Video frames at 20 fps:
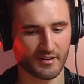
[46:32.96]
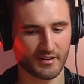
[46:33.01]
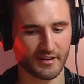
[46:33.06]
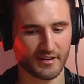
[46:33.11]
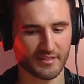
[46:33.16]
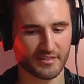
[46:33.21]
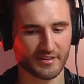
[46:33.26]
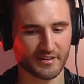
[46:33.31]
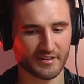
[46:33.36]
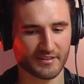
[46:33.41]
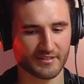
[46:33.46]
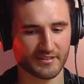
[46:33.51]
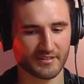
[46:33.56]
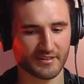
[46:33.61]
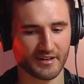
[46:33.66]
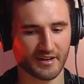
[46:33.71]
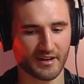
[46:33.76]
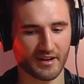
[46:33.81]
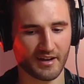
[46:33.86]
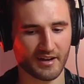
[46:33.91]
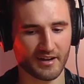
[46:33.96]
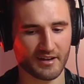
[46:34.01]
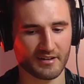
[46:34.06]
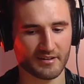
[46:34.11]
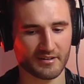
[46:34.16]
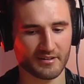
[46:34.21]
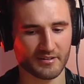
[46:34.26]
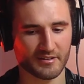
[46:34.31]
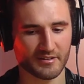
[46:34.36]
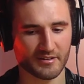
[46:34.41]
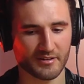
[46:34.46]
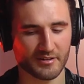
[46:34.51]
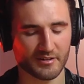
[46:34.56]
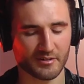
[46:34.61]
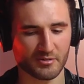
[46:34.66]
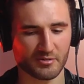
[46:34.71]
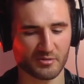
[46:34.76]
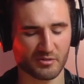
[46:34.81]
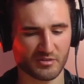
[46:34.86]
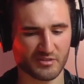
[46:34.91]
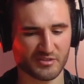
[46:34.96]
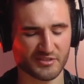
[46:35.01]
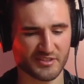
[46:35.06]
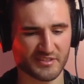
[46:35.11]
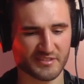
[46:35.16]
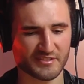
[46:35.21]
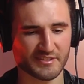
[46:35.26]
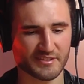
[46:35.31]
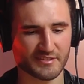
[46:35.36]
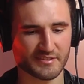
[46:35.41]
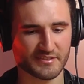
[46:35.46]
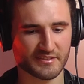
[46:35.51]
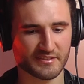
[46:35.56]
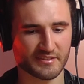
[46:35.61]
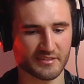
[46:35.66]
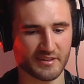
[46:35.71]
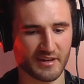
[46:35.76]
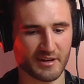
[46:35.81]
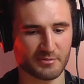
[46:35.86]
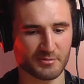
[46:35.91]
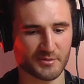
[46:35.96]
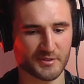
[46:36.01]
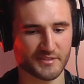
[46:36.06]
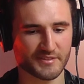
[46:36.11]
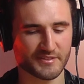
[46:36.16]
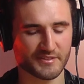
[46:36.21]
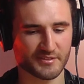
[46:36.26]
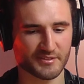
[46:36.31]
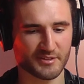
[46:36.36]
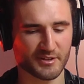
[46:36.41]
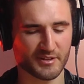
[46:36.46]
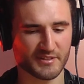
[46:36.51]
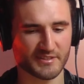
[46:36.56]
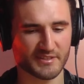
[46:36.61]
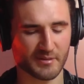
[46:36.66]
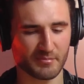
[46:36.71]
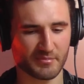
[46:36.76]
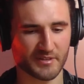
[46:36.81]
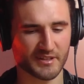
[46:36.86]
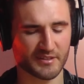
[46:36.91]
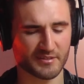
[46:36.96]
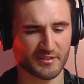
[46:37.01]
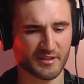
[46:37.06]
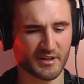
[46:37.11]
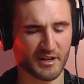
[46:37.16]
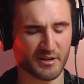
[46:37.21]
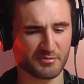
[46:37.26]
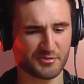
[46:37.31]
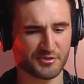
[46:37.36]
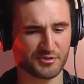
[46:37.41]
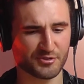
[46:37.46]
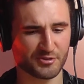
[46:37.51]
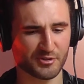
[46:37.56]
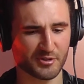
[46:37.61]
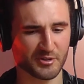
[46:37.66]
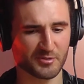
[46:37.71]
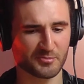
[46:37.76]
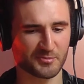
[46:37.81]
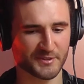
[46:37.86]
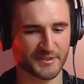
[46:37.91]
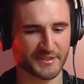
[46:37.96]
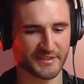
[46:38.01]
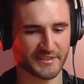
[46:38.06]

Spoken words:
I think since that was not something that I was sure would